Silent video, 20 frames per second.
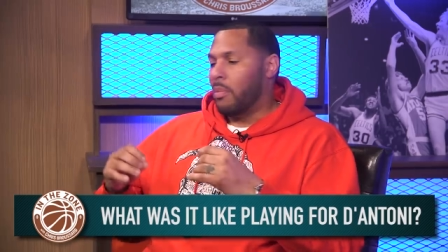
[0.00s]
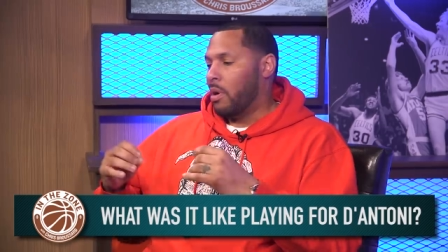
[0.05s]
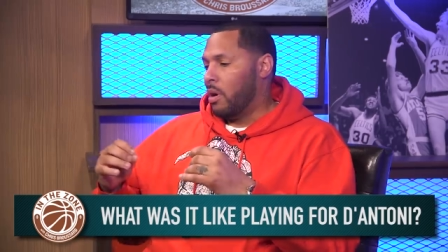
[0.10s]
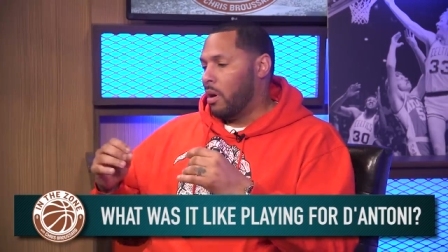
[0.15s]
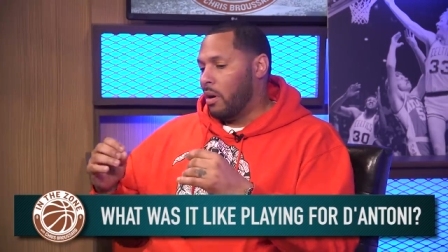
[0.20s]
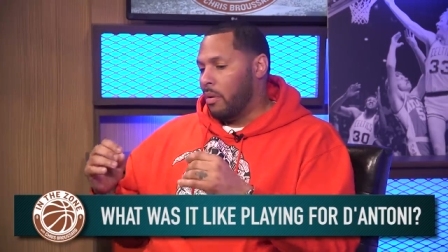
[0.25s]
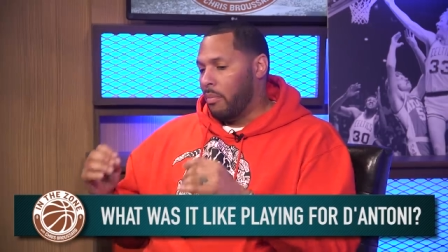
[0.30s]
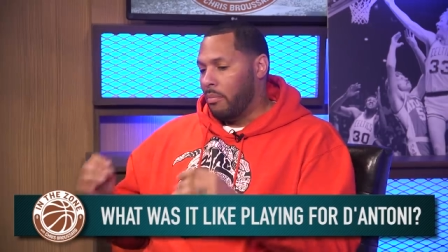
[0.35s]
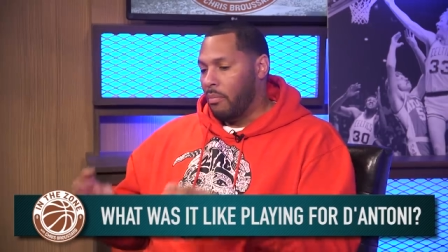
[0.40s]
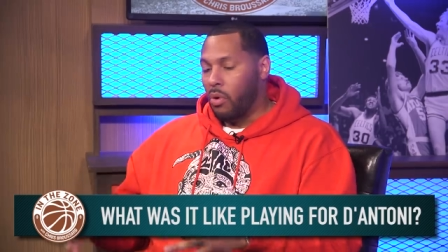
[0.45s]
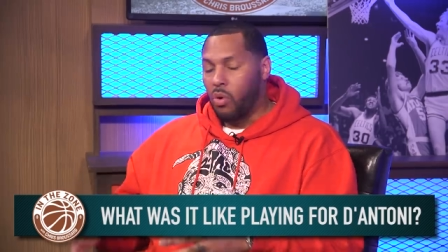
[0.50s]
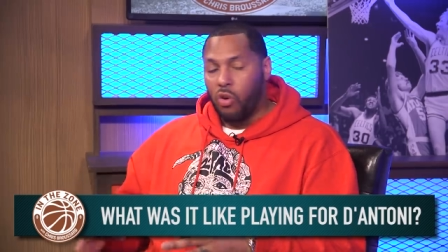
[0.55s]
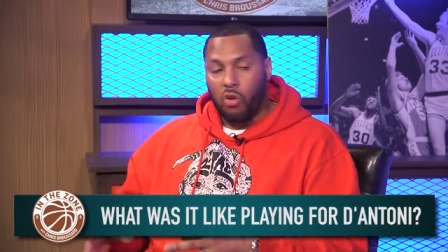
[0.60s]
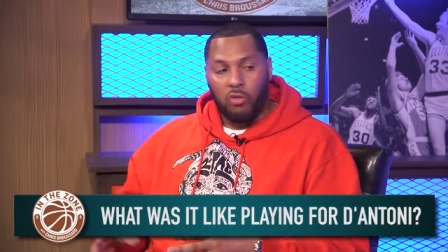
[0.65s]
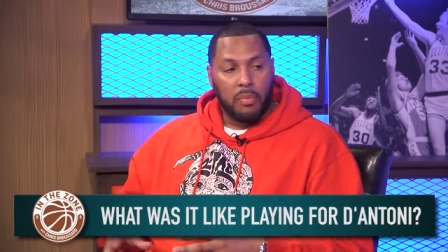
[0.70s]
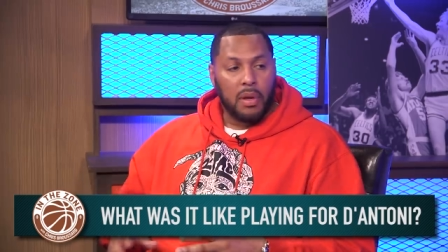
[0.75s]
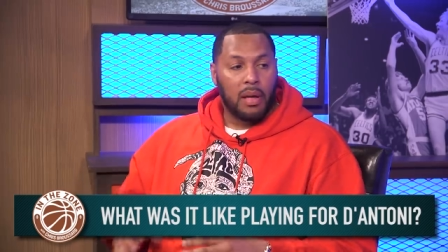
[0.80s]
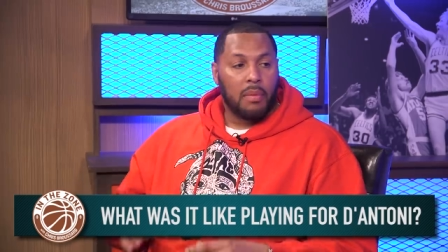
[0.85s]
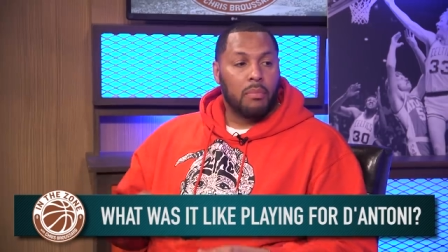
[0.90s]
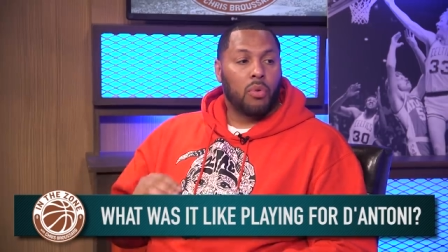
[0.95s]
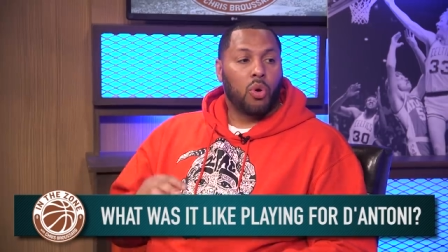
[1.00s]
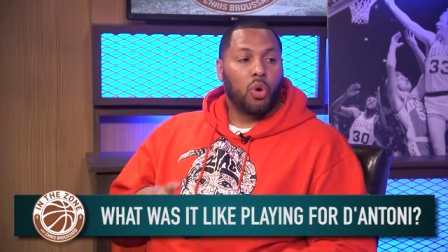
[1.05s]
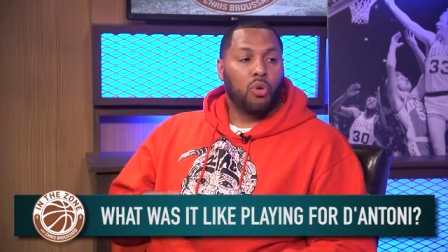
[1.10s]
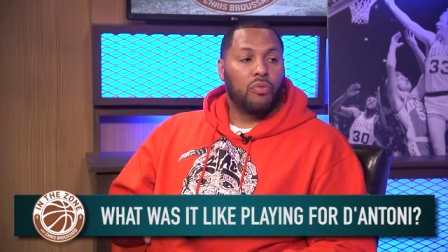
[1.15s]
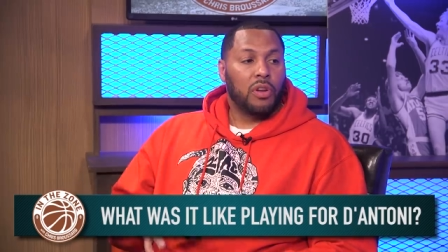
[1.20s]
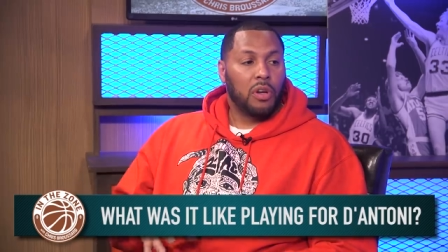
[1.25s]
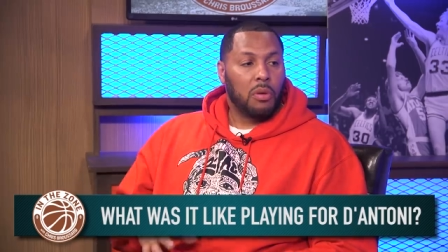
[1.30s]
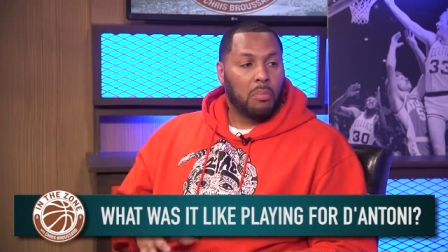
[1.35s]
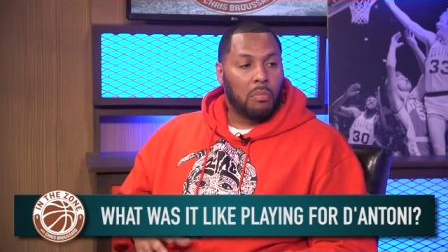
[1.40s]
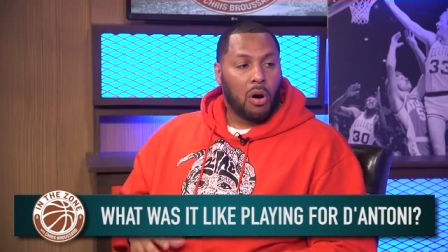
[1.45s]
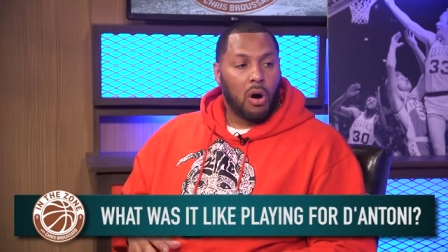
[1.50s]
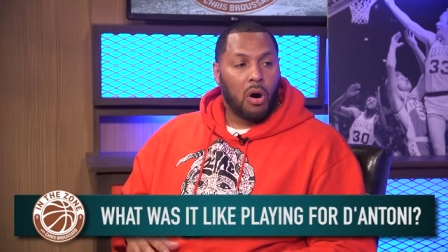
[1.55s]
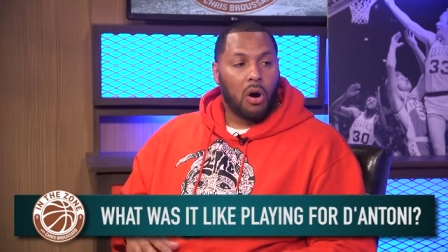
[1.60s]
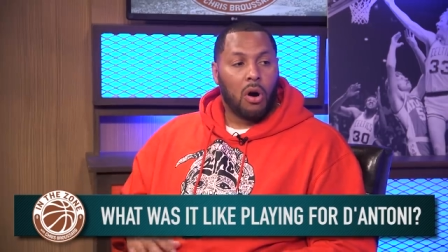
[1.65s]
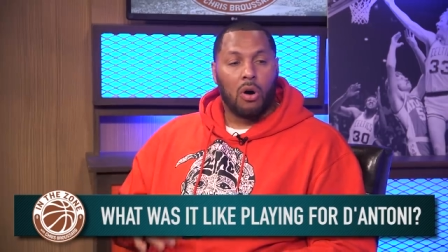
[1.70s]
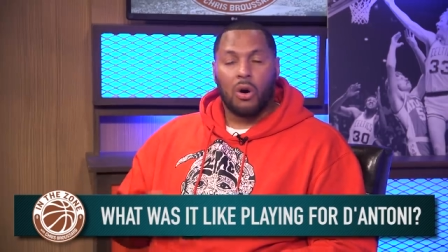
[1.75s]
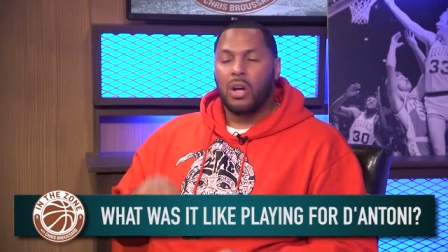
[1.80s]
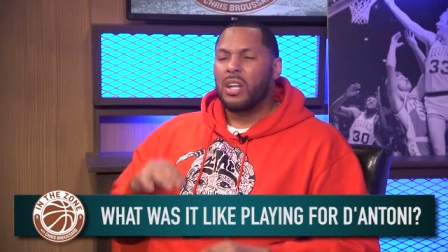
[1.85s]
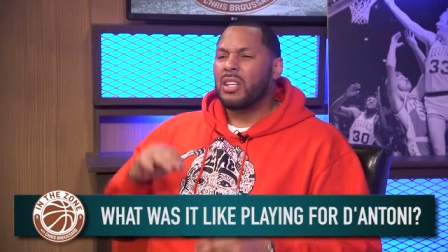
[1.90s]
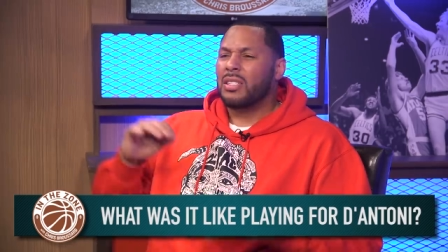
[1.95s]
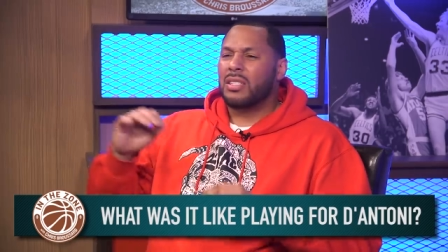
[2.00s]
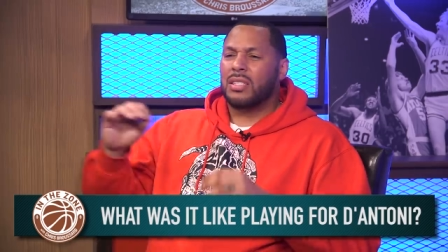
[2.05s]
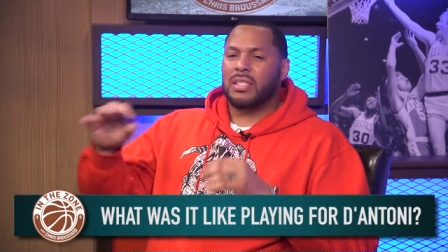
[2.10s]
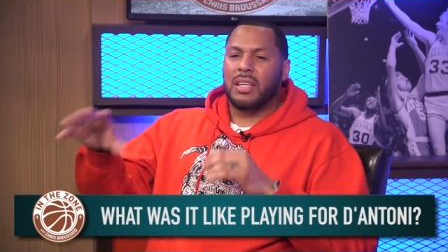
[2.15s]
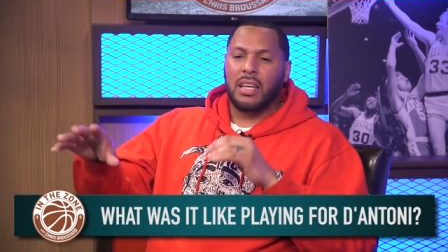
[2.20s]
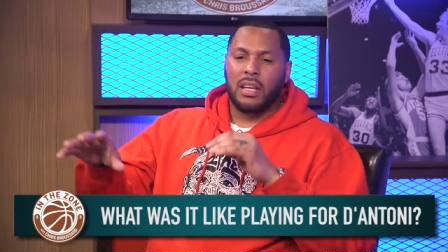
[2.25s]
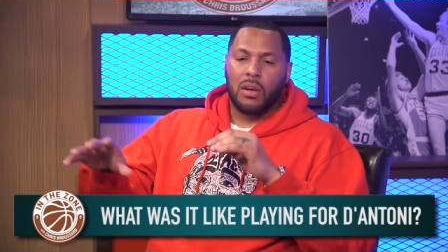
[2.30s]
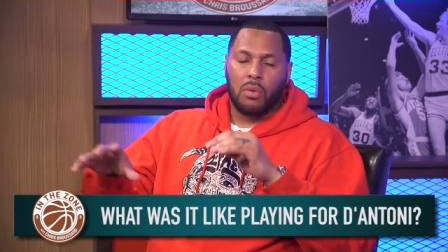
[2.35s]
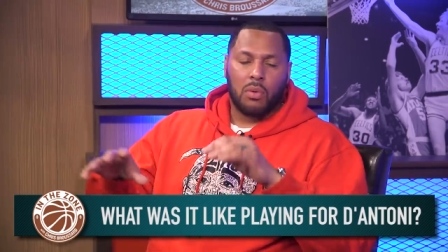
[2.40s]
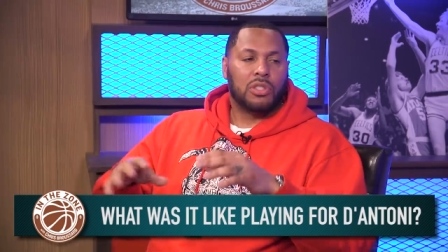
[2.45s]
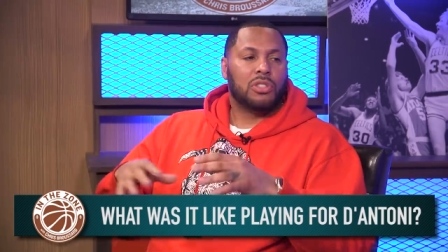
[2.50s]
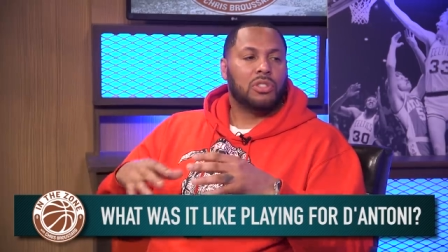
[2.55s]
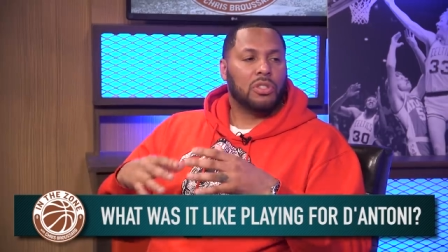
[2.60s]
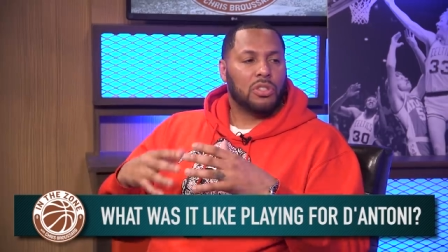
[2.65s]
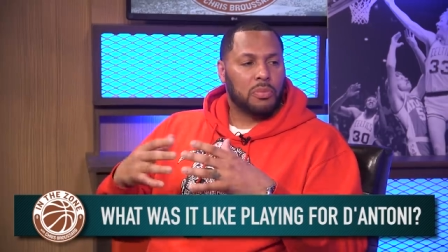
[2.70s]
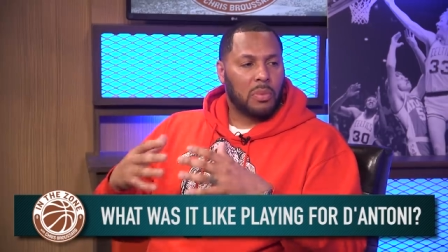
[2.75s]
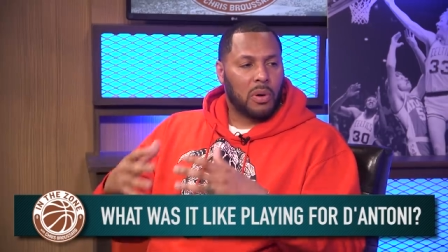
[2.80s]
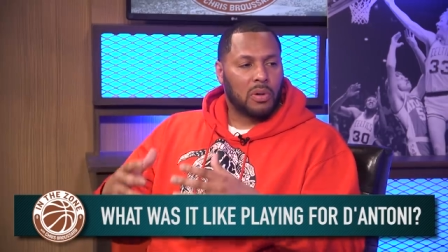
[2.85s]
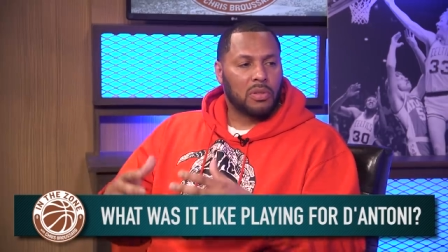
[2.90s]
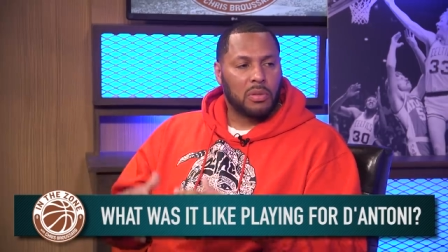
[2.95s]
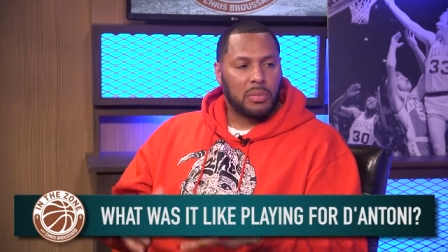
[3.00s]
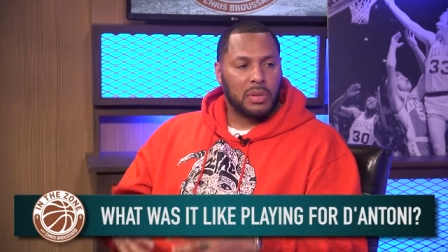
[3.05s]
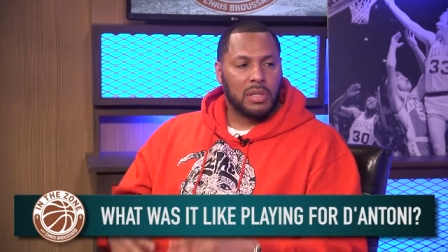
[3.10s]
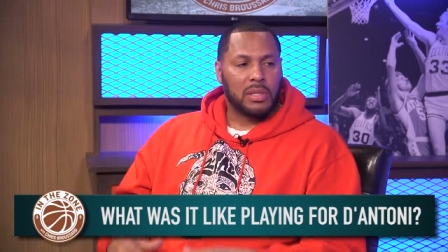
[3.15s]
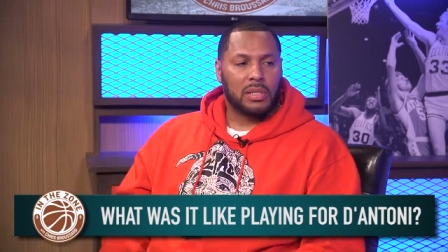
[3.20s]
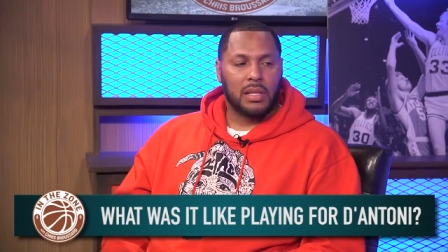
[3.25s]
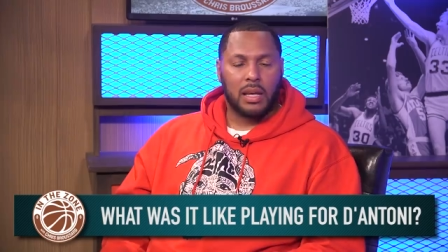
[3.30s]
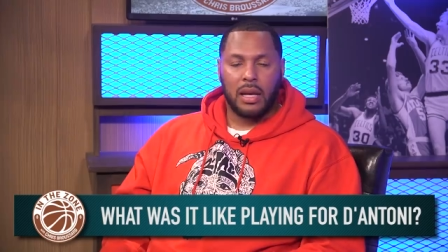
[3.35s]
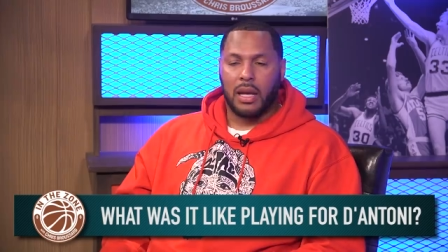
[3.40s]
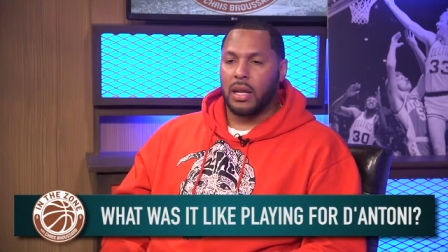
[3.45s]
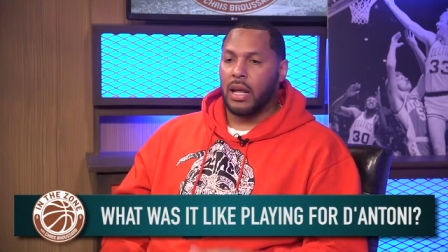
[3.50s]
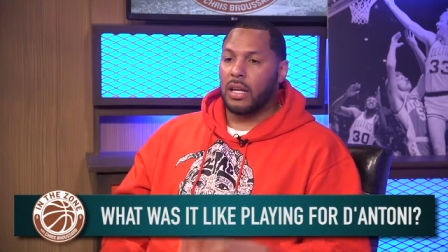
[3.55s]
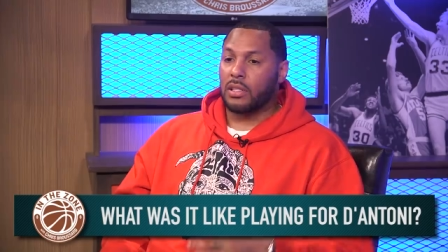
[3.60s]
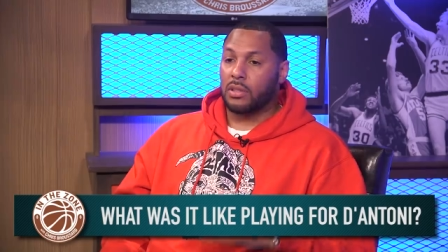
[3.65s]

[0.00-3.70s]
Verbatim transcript: uh, movement, moving the ball, seeing what you're supposed to be seeing.